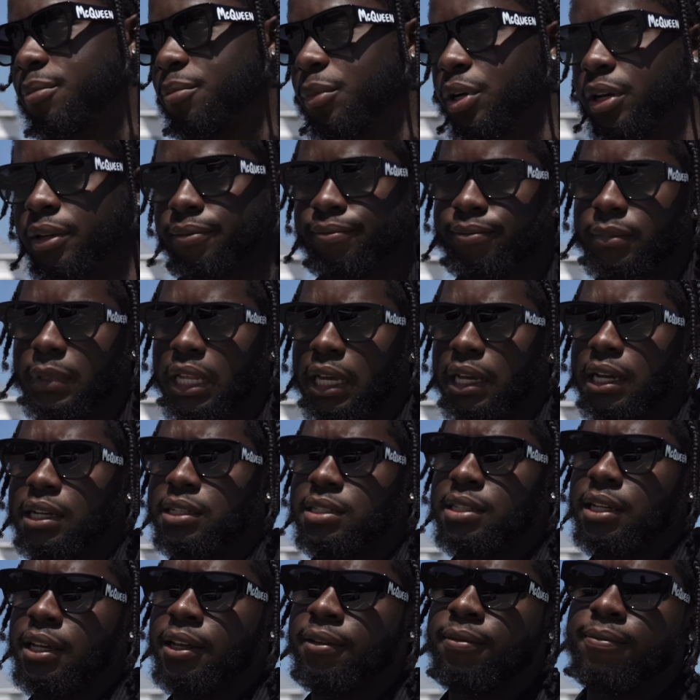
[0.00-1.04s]
But like I
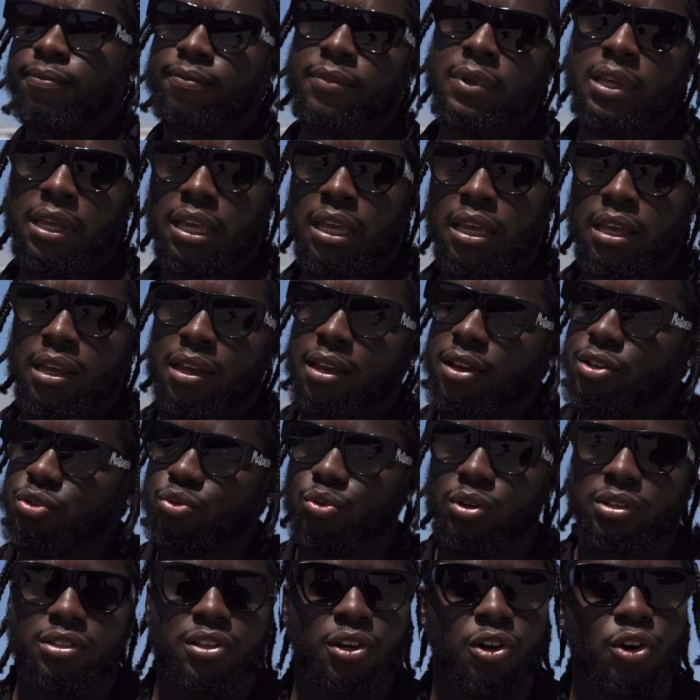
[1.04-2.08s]
said,
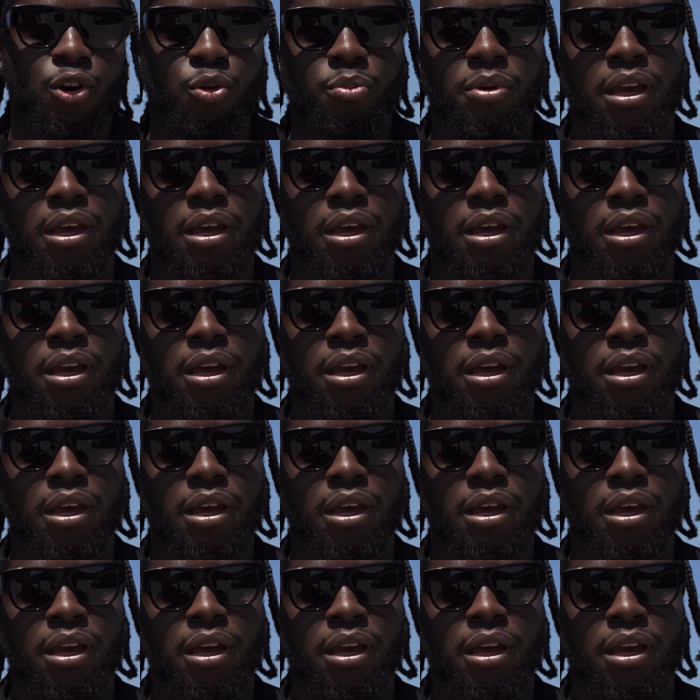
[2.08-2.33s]
Swick to go,